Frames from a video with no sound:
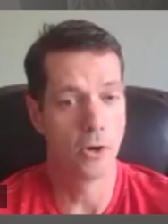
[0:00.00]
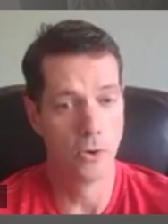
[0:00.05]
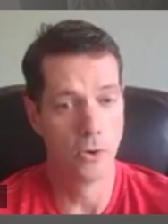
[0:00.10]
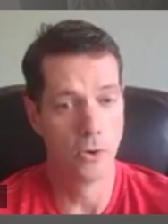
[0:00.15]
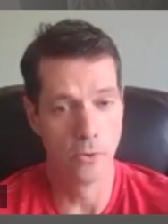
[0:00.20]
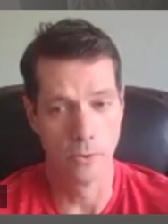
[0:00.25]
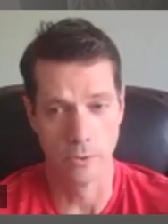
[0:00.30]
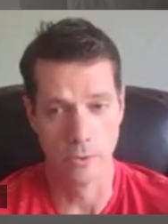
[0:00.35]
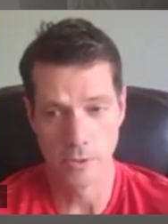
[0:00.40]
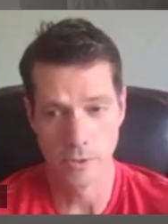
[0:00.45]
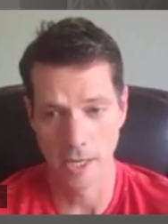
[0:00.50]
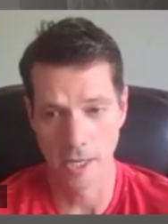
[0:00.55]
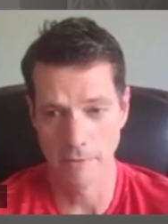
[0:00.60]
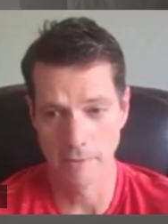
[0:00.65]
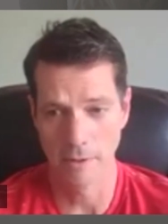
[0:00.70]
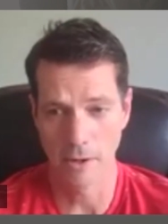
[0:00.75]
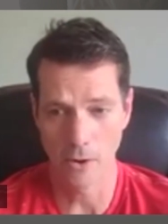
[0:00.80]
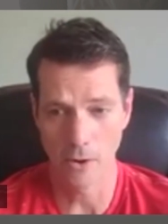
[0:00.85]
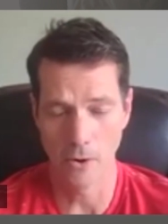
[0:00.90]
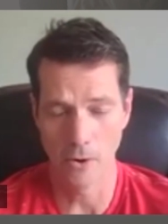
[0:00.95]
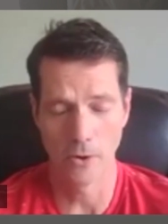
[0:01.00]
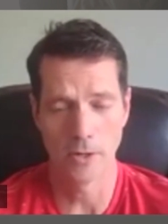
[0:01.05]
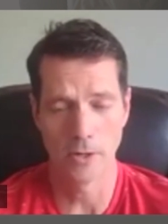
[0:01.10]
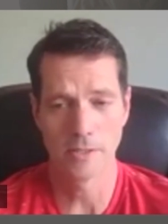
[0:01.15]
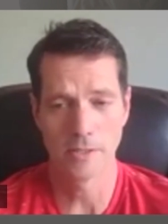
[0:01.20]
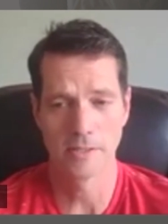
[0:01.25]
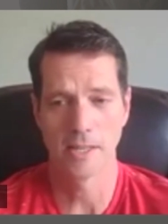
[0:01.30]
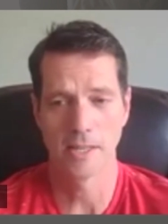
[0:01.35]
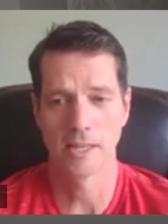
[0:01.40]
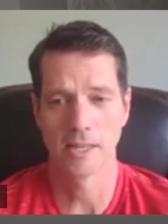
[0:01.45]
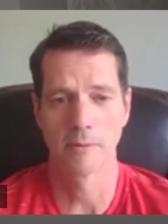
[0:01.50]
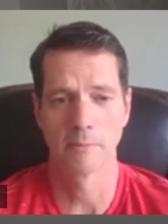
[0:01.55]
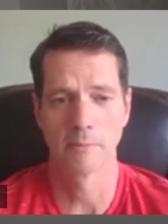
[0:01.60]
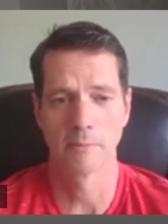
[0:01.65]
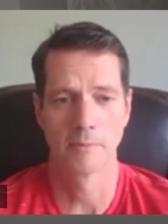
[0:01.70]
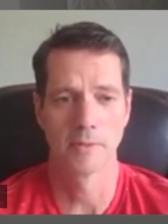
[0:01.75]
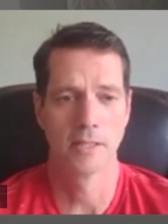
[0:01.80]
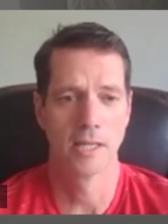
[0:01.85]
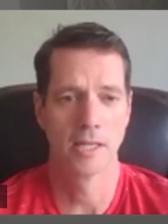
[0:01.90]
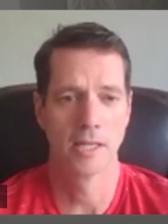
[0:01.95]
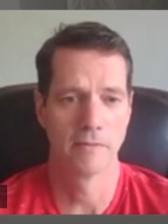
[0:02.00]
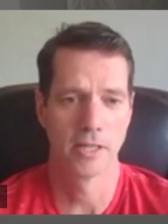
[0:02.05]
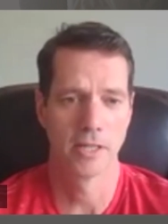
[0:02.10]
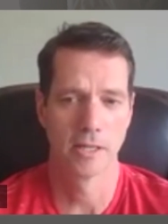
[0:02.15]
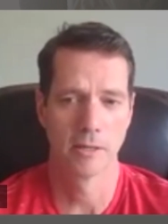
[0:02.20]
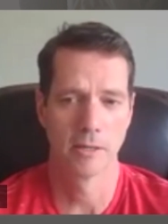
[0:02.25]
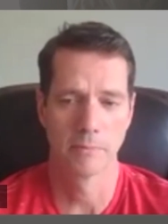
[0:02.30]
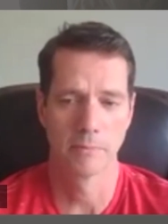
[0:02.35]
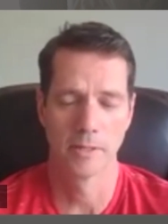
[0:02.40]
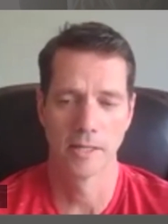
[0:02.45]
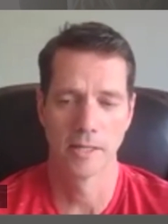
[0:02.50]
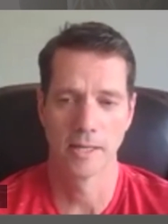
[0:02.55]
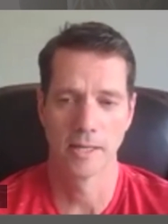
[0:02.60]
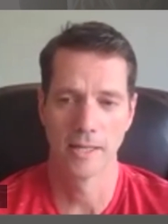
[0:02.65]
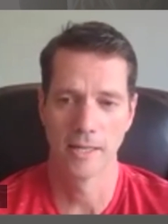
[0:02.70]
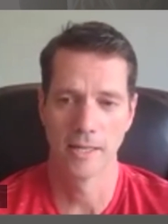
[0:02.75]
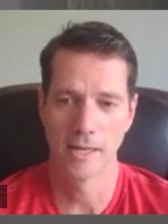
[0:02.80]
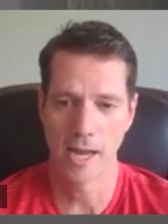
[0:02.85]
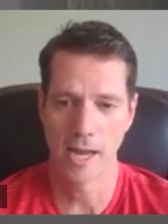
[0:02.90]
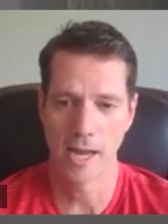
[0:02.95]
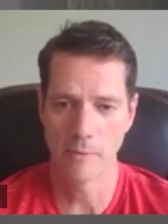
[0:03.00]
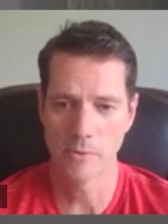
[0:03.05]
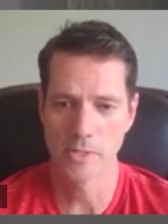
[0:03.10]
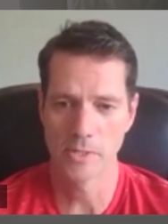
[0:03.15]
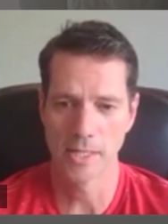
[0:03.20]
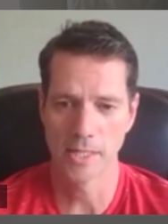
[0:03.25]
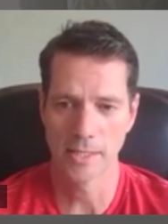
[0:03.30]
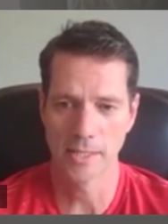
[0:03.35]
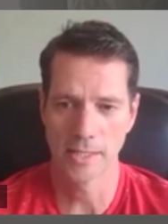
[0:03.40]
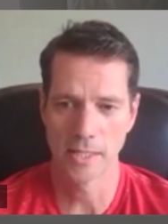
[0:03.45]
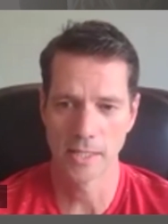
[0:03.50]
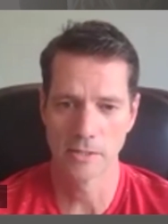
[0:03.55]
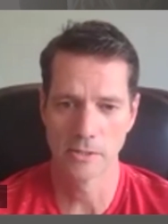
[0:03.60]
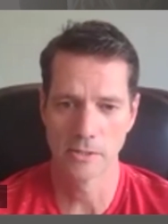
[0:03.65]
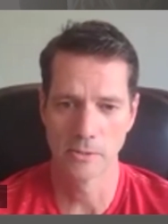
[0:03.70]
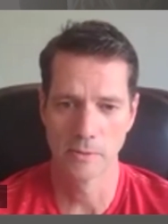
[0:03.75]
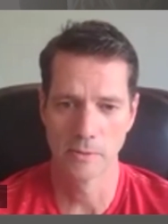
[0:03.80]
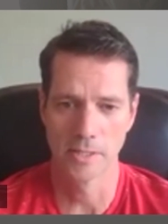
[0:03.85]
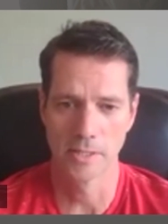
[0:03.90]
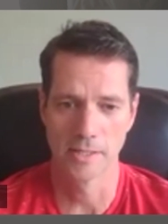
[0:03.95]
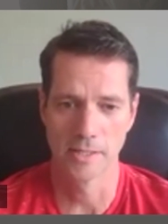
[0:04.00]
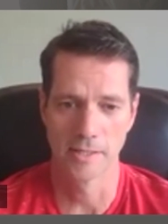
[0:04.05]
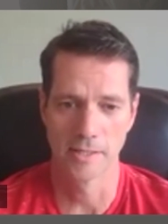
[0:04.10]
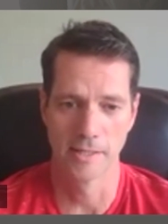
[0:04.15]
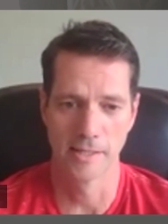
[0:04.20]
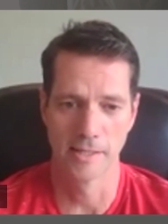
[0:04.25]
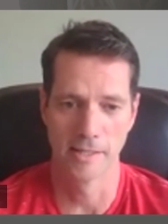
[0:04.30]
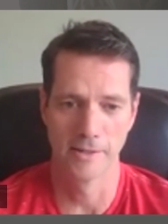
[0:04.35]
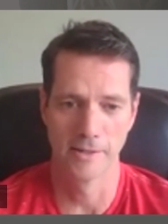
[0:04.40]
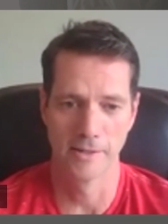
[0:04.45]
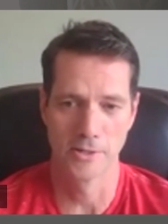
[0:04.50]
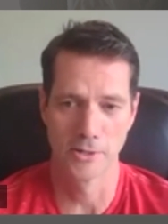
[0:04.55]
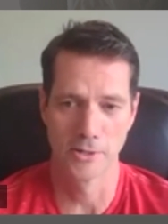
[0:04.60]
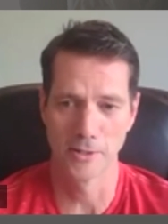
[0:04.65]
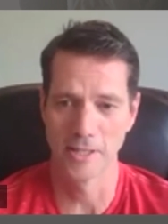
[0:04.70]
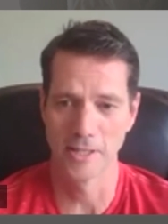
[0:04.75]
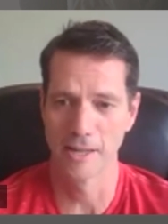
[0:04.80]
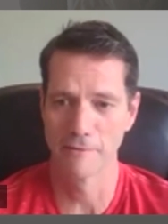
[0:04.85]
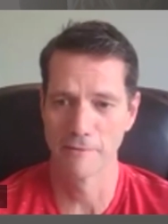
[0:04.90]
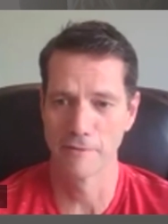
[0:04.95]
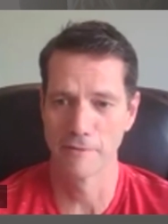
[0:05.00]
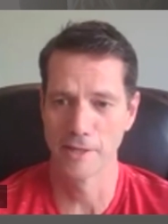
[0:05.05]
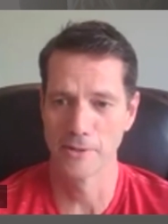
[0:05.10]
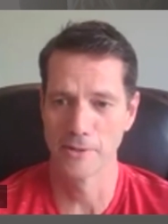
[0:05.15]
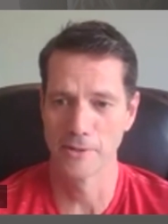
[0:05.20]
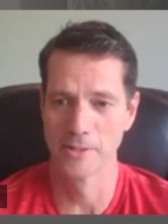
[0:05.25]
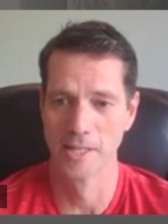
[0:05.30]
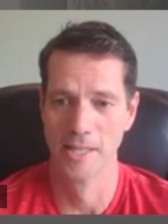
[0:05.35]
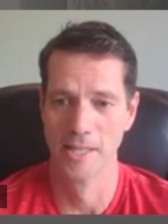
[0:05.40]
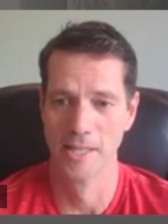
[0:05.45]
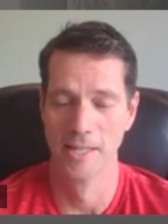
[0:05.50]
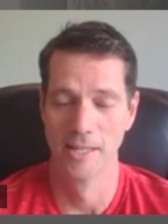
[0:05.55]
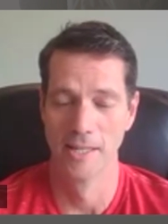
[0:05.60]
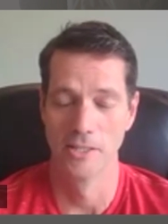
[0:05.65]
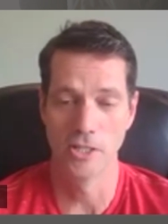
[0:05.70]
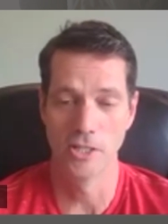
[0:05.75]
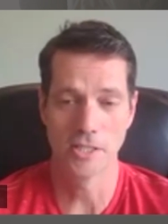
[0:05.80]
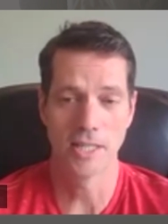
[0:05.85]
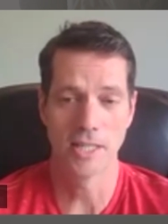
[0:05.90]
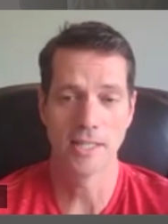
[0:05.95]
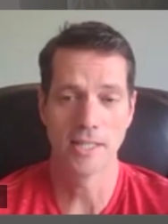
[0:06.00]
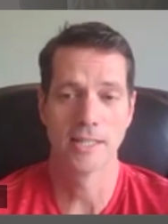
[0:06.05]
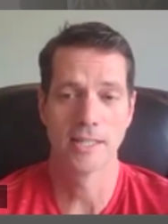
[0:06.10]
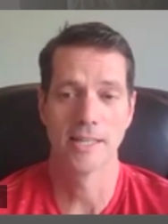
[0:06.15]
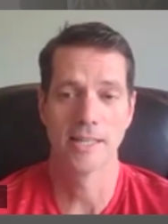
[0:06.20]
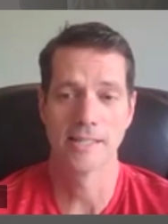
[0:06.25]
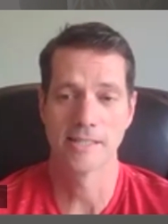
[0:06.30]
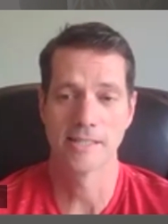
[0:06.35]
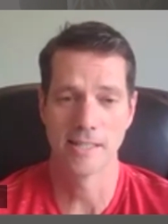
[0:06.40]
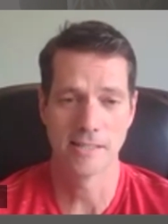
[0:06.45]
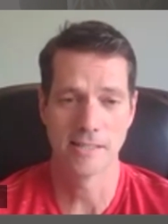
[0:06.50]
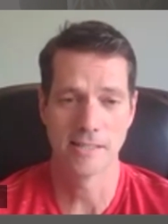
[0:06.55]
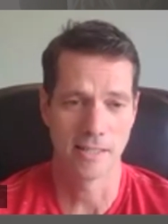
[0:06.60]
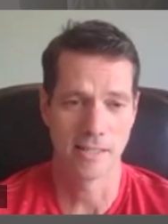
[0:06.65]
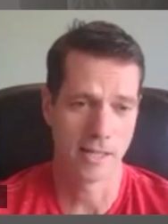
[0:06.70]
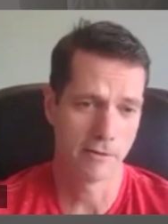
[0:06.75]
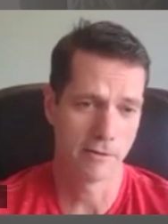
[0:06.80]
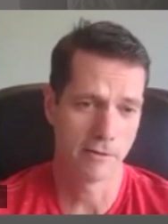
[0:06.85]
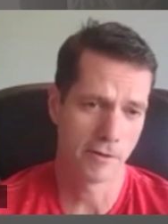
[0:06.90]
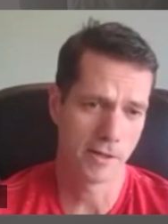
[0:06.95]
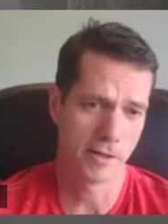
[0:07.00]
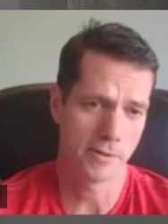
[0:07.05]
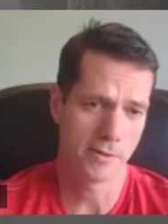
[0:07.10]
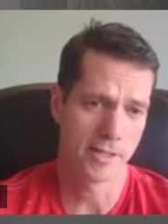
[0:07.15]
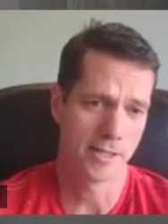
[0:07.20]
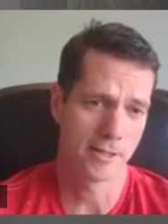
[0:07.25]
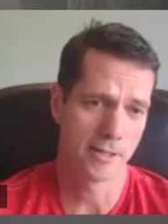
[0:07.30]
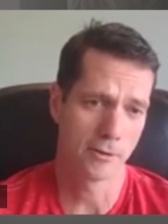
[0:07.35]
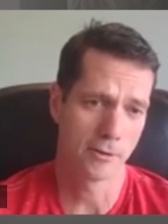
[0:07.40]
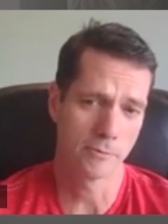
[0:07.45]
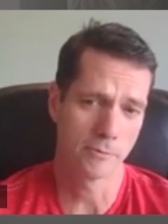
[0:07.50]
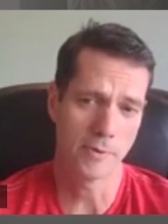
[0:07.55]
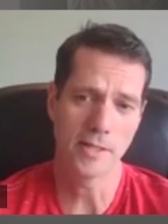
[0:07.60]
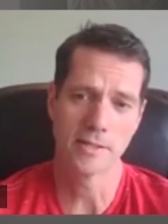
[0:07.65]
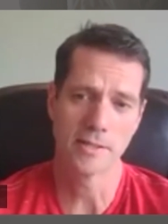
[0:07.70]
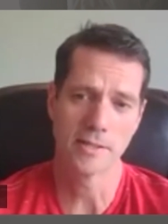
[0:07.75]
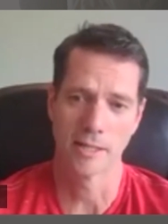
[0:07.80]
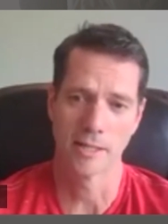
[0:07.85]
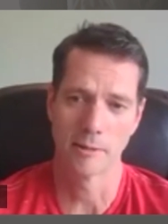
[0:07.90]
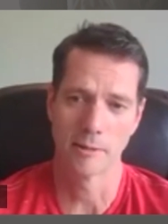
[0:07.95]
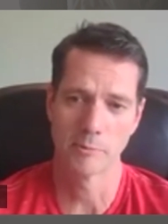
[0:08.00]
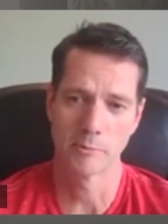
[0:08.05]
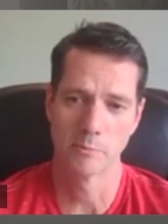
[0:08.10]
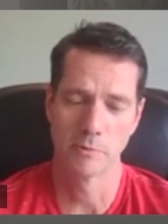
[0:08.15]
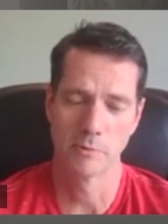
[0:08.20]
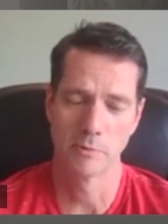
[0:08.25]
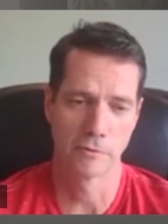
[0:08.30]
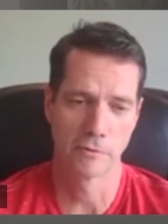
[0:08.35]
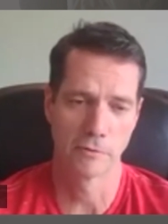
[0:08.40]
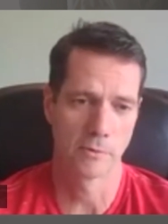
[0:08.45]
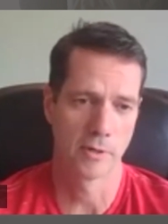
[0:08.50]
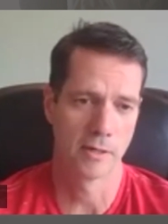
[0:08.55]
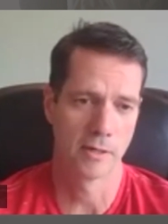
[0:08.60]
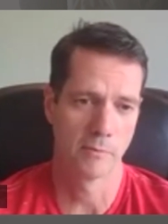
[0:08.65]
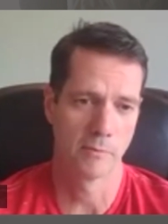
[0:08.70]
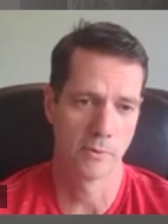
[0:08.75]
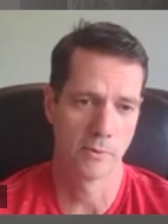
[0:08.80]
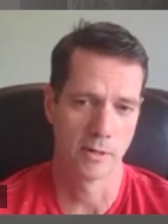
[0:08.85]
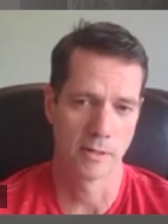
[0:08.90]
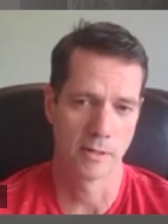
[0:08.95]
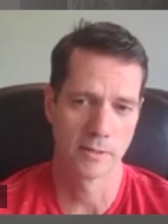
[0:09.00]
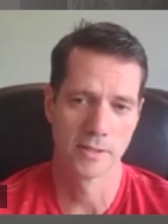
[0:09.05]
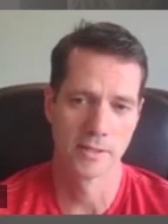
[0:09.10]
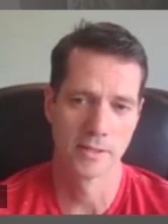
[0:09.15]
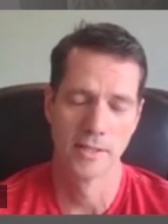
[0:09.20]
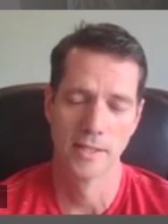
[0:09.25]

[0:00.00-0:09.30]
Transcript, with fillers: owners have the hardest time giving up, and, and I was like that too, because certainly I failed just getting an assistant. I failed at it three times before it worked.